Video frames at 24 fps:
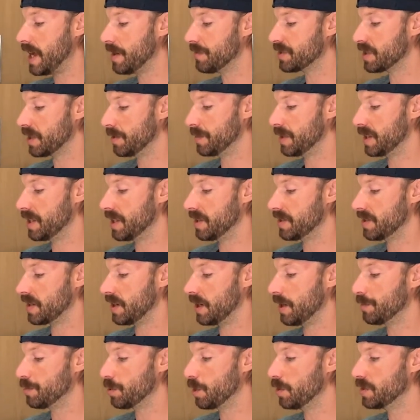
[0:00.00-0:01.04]
some of this
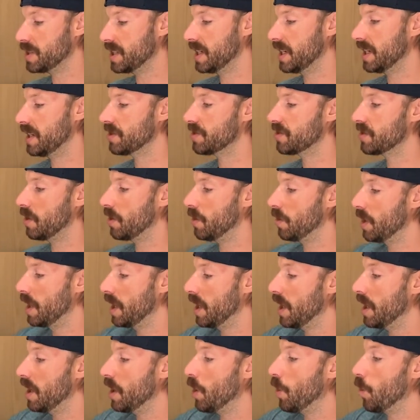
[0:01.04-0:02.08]
protein in it. So
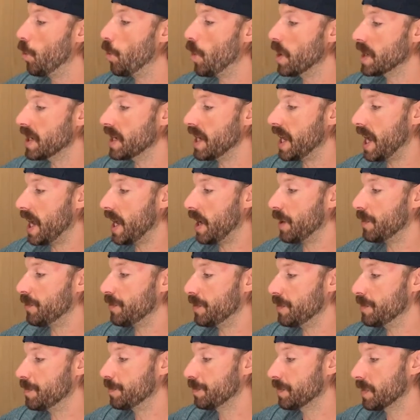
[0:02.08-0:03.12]

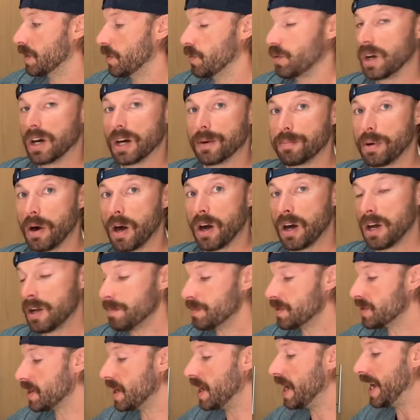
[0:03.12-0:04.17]
1.5
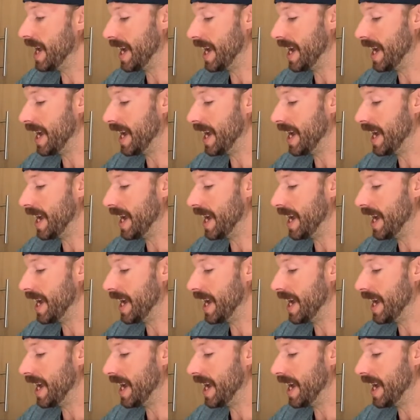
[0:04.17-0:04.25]
palms,